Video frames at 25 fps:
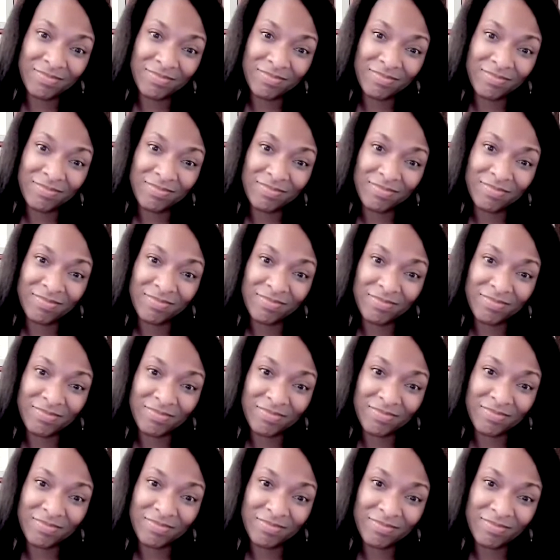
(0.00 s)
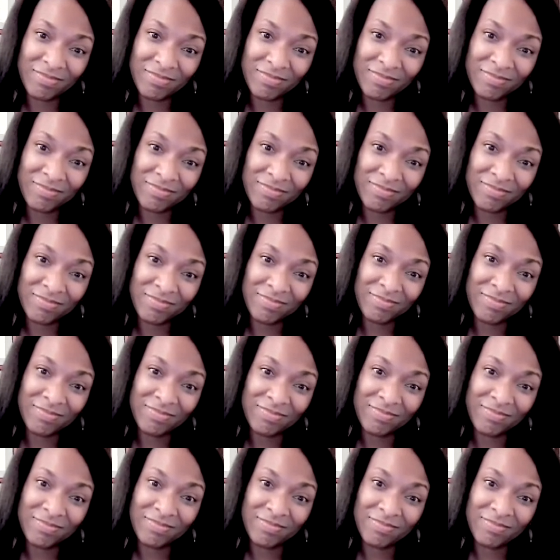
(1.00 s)

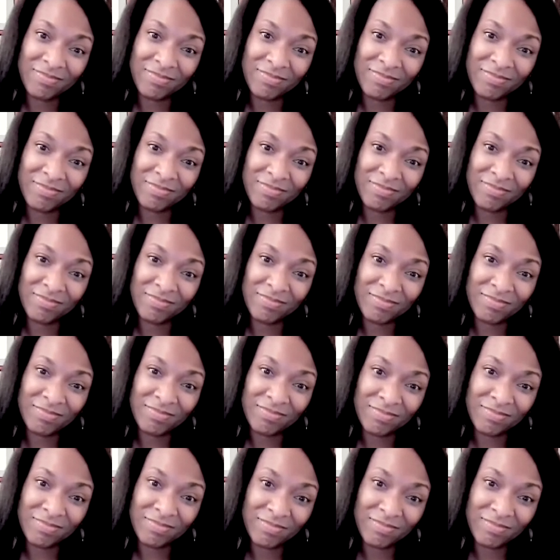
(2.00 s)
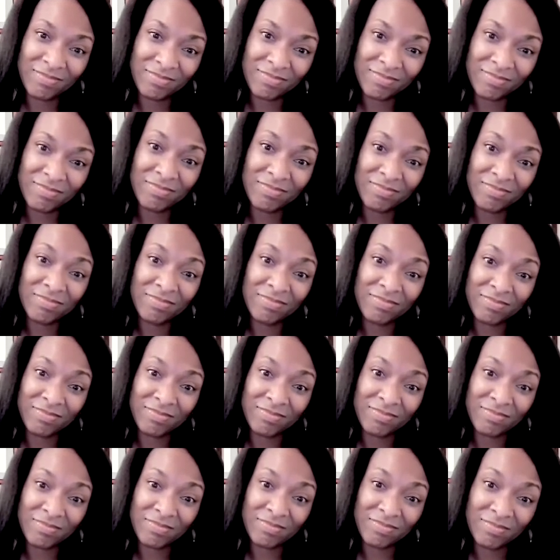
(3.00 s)

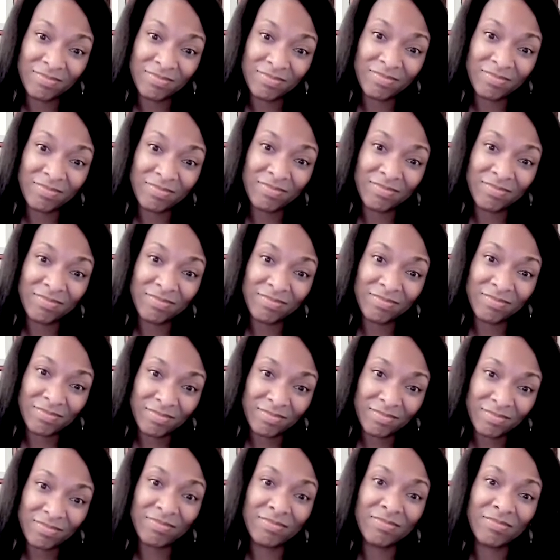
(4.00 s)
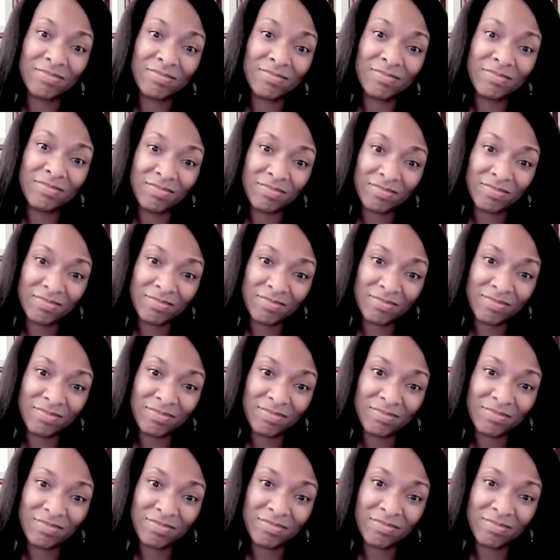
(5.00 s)

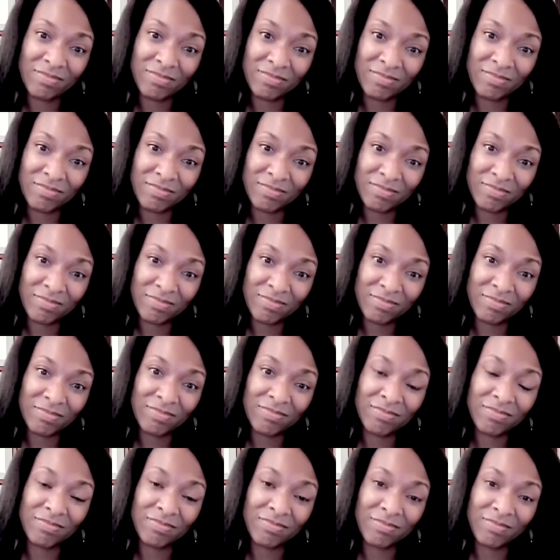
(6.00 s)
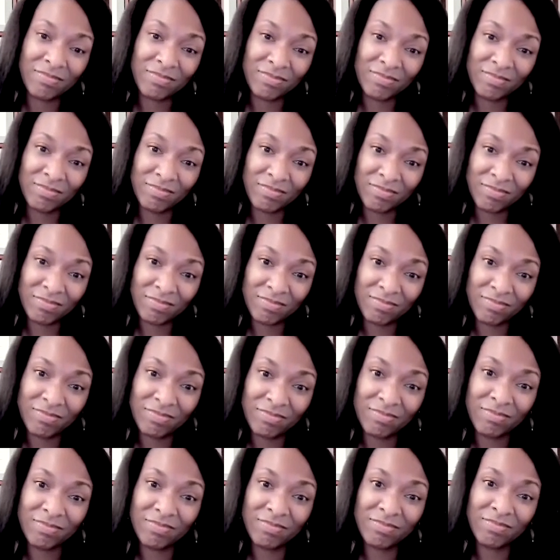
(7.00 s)
(not speaking)